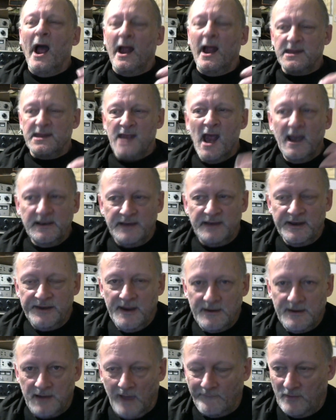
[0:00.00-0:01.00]
tend to
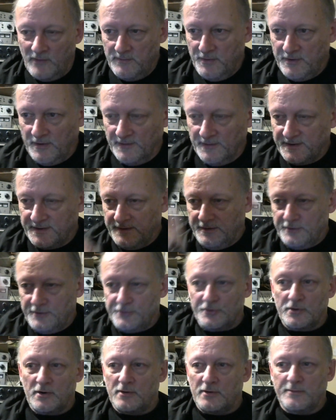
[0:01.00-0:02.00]
think of it, because of the
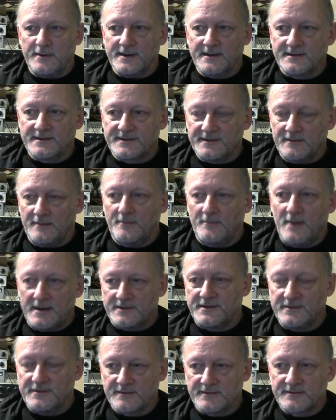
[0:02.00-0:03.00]
drawings that are meant
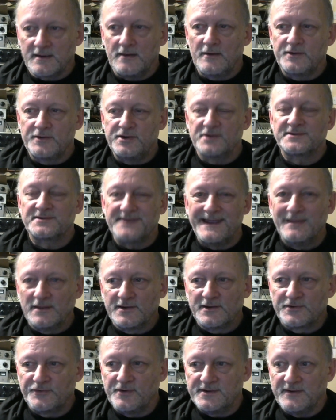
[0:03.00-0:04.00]
to are just
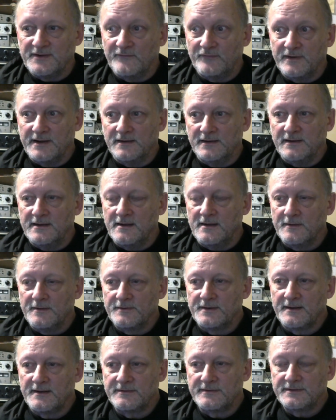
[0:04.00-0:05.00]
illustrative, really.
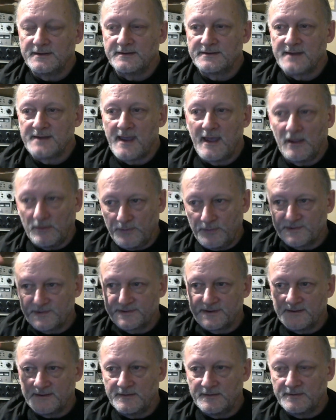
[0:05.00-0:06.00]
They're to help us
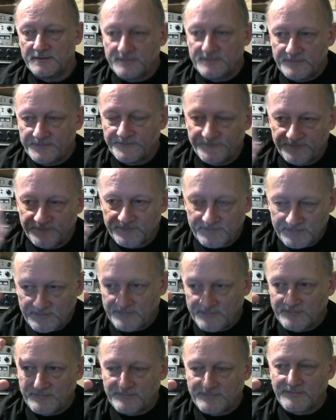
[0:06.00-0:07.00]
to
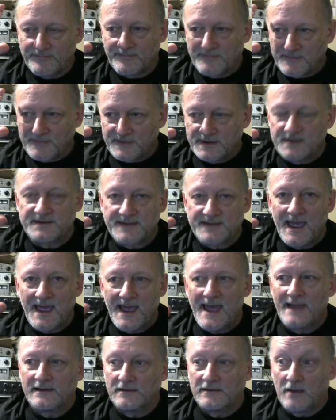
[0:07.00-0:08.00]
just get a
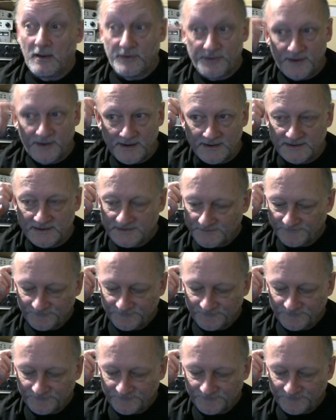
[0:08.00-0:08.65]
handle on things.